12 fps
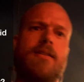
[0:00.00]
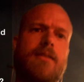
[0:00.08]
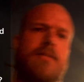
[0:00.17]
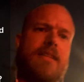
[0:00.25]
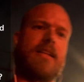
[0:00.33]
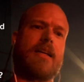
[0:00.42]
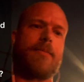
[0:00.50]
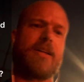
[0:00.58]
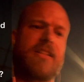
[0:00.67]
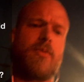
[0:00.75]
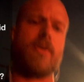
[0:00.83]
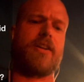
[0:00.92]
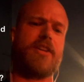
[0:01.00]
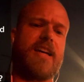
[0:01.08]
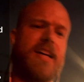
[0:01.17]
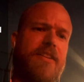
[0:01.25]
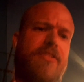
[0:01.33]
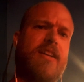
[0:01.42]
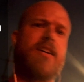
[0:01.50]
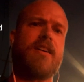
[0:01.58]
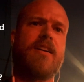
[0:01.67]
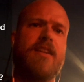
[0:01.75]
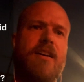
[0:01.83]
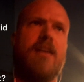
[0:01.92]
dynamic where you have
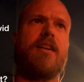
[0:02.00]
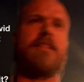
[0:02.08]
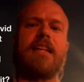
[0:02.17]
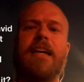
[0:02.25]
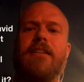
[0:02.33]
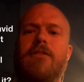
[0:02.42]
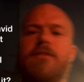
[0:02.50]
Aladdin who